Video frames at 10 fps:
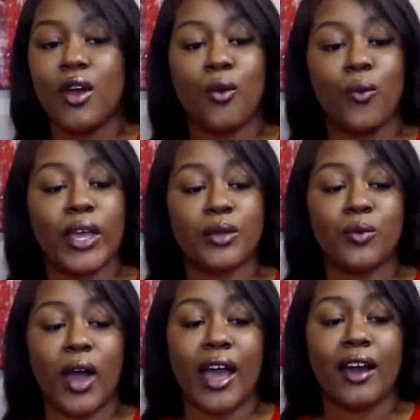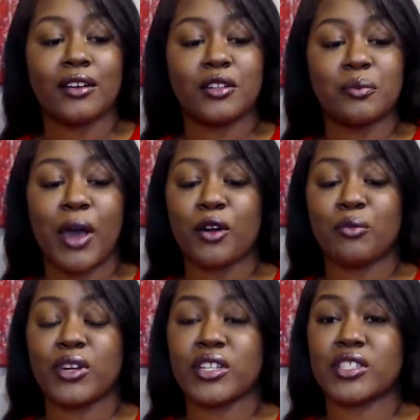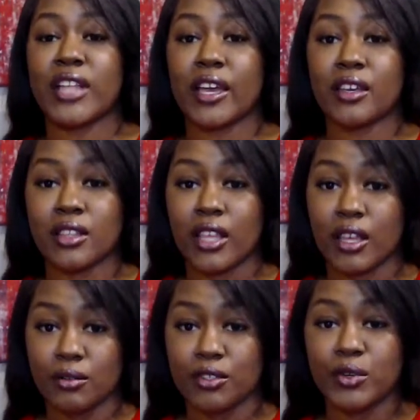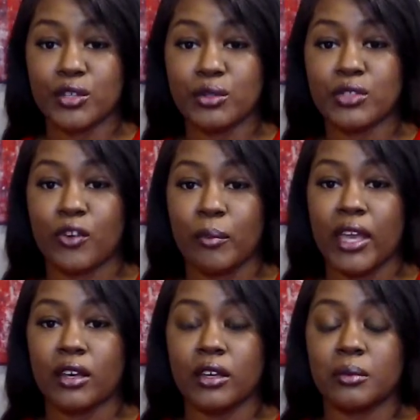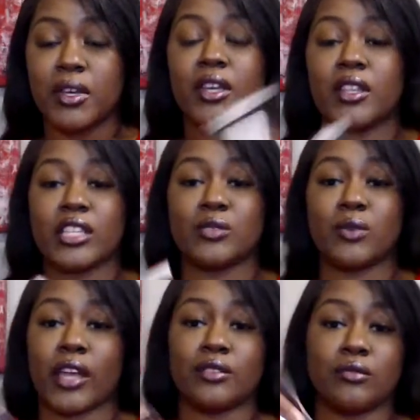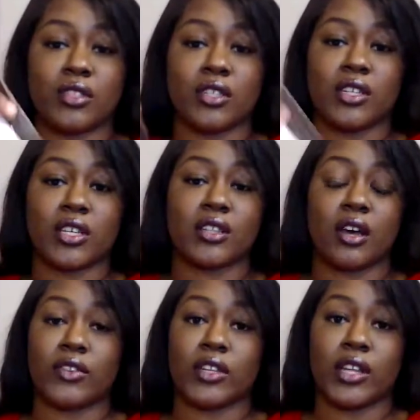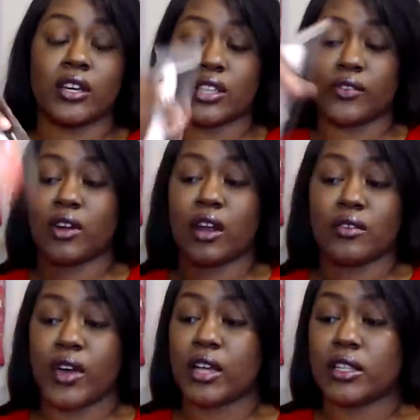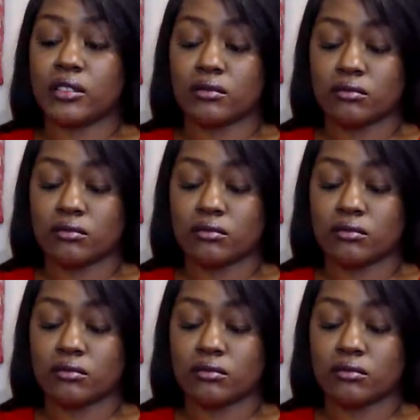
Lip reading: Wet n Wild powder brush like that you would use for makeup. That's what I use to dust off the nails after I file it.